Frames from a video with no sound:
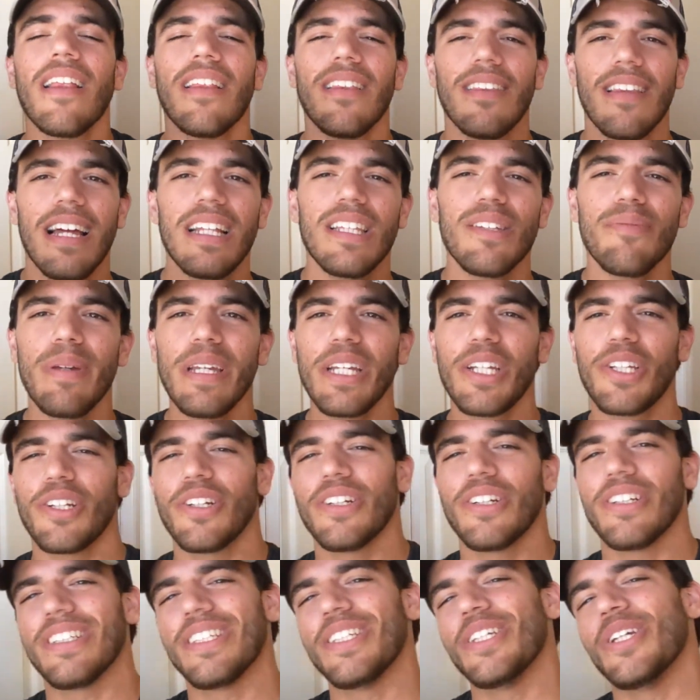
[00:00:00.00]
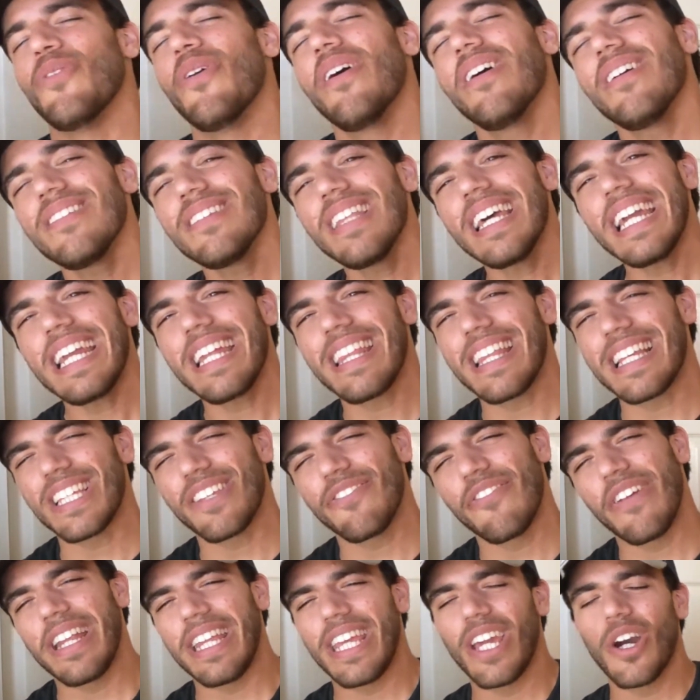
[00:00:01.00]
let's make sure to like this
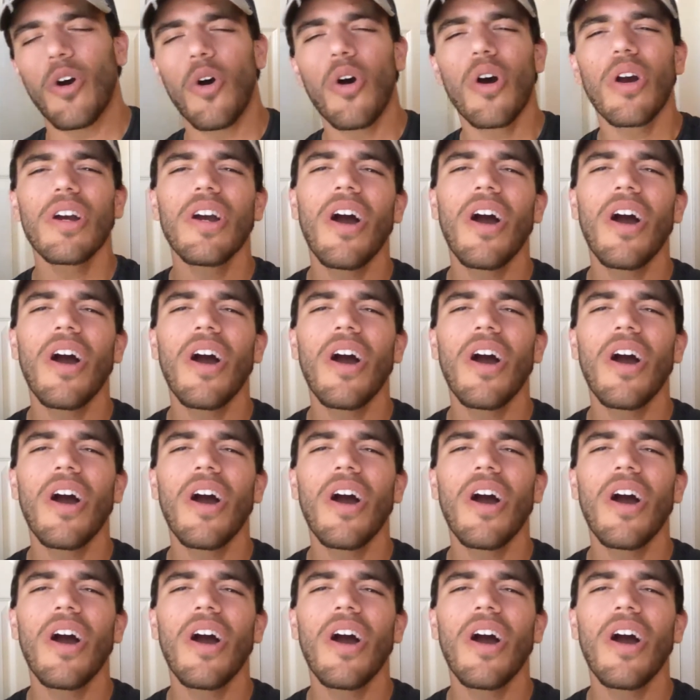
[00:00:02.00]
video,